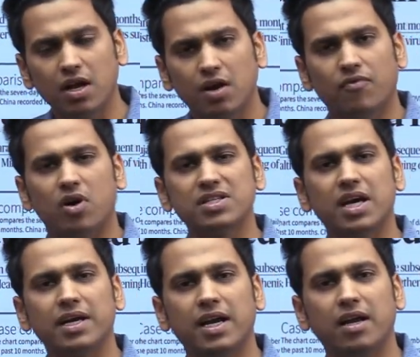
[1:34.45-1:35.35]
was
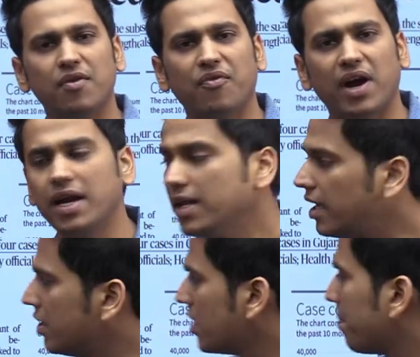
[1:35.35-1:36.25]
identified
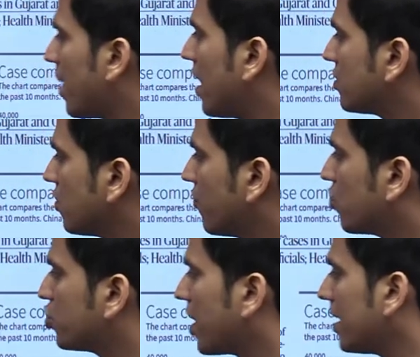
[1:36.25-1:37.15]
in the parts of
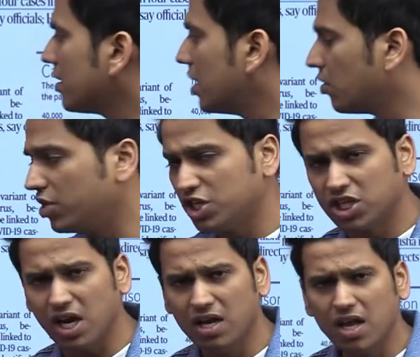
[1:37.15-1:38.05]
Gujarat and
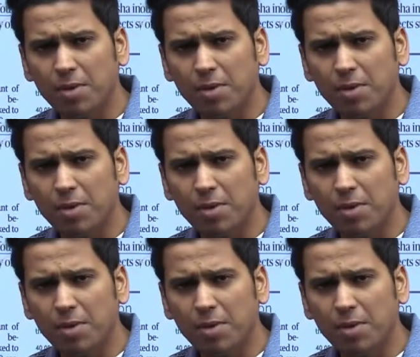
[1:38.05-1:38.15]
Odisha,